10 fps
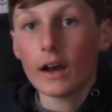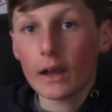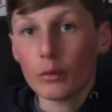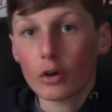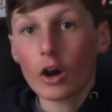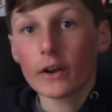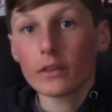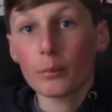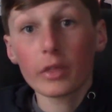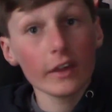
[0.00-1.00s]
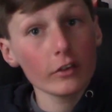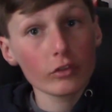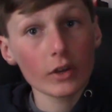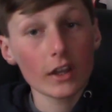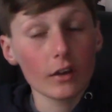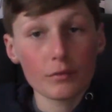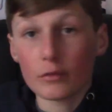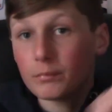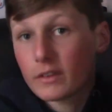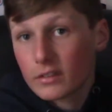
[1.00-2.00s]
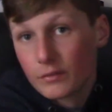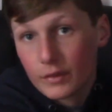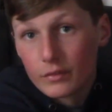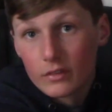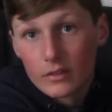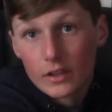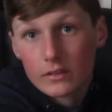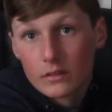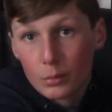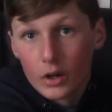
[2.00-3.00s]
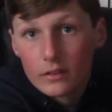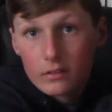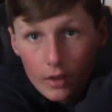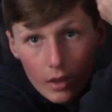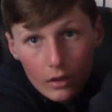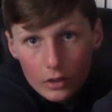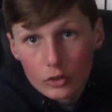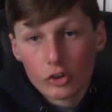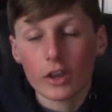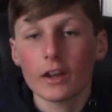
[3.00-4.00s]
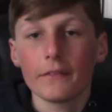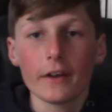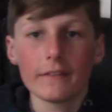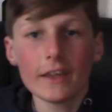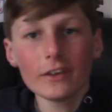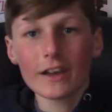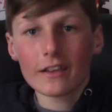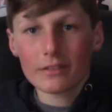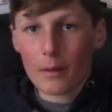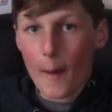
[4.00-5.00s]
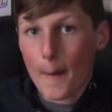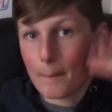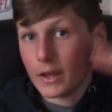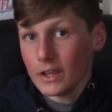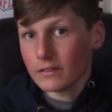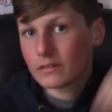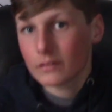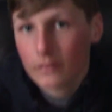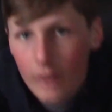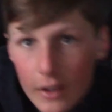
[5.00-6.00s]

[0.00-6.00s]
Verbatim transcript: I will card the playlist right here if you missed the 50 States of Sports. Go check it out there. Thank you guys. Uh, peace.